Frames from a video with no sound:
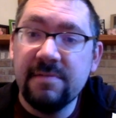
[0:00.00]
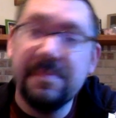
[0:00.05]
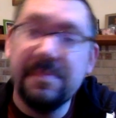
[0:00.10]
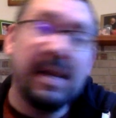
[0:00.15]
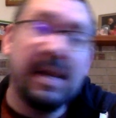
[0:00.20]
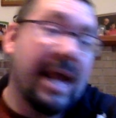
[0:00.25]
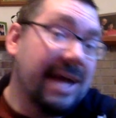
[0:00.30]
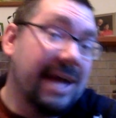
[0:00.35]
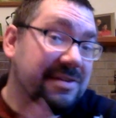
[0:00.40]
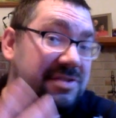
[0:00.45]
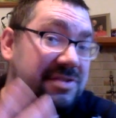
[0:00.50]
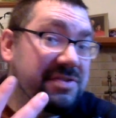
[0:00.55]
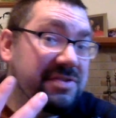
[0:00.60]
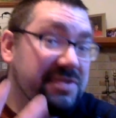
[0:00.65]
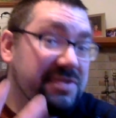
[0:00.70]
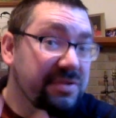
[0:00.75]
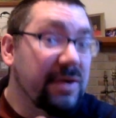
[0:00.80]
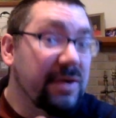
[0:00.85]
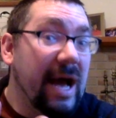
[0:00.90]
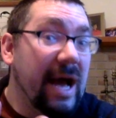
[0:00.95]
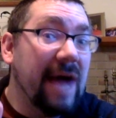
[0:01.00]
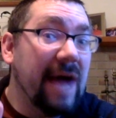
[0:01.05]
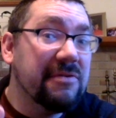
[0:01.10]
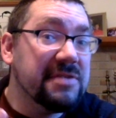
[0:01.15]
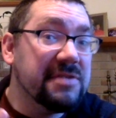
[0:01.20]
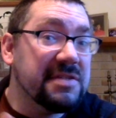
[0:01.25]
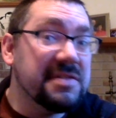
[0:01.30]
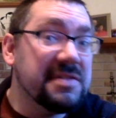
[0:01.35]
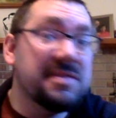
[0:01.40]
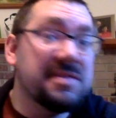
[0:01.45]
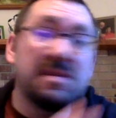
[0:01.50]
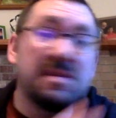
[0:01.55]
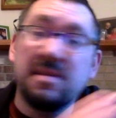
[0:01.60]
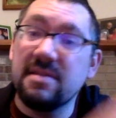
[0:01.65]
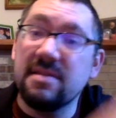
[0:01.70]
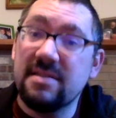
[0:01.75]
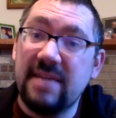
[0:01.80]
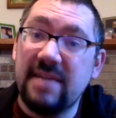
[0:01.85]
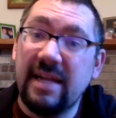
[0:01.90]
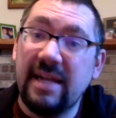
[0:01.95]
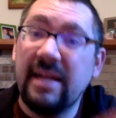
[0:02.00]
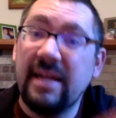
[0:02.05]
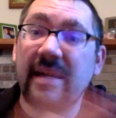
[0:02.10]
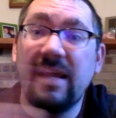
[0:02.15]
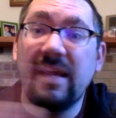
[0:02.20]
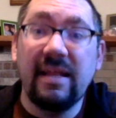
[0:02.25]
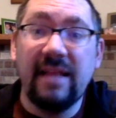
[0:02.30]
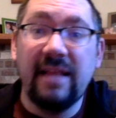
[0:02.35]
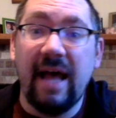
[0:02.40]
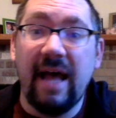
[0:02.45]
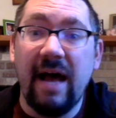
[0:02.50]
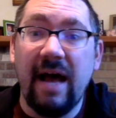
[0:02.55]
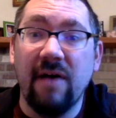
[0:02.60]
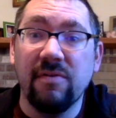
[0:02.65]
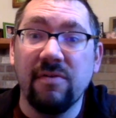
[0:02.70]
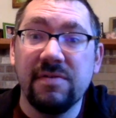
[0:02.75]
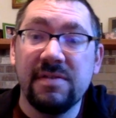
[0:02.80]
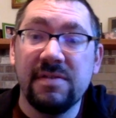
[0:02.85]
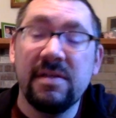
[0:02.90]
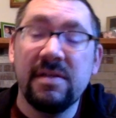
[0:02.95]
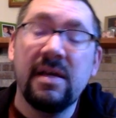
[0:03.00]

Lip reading: It has 2 houses, the Senate and the House.